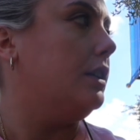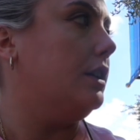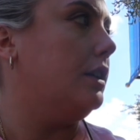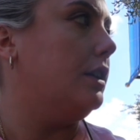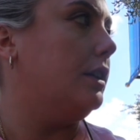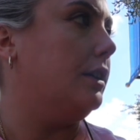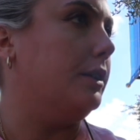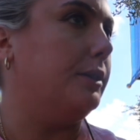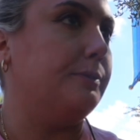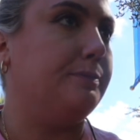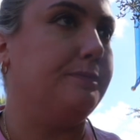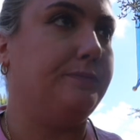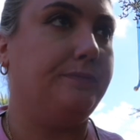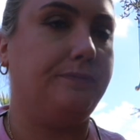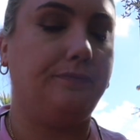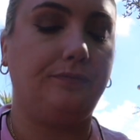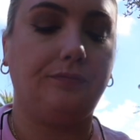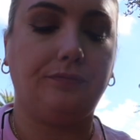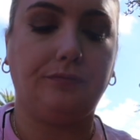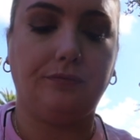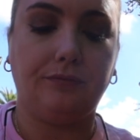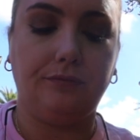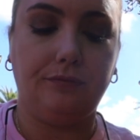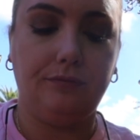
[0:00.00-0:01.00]
Um,
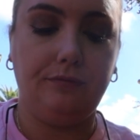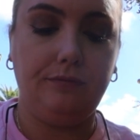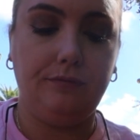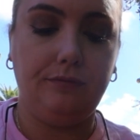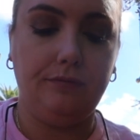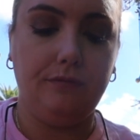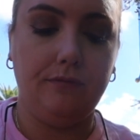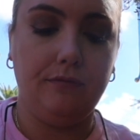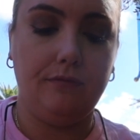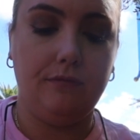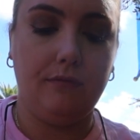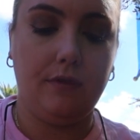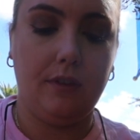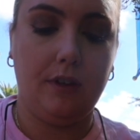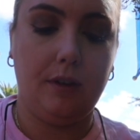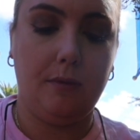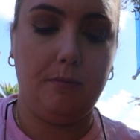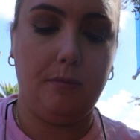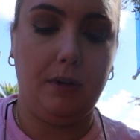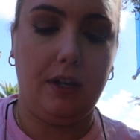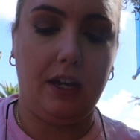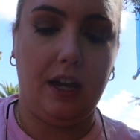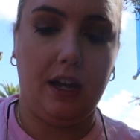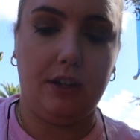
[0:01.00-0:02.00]

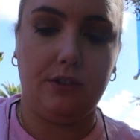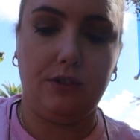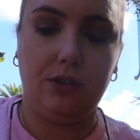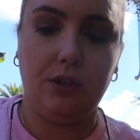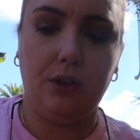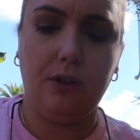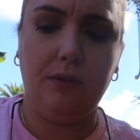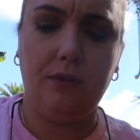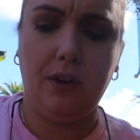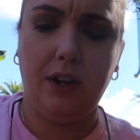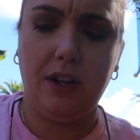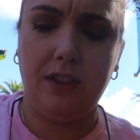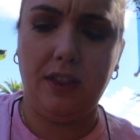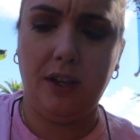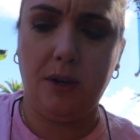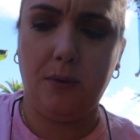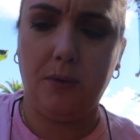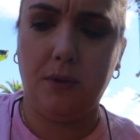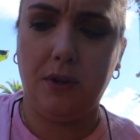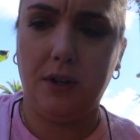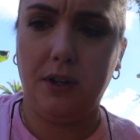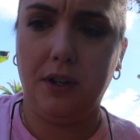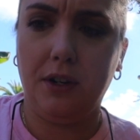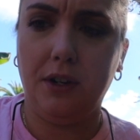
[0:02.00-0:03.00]
but yeah, so far I think
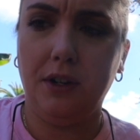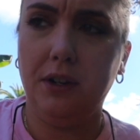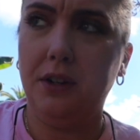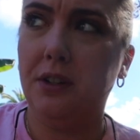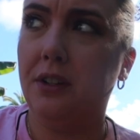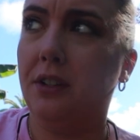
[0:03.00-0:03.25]
we're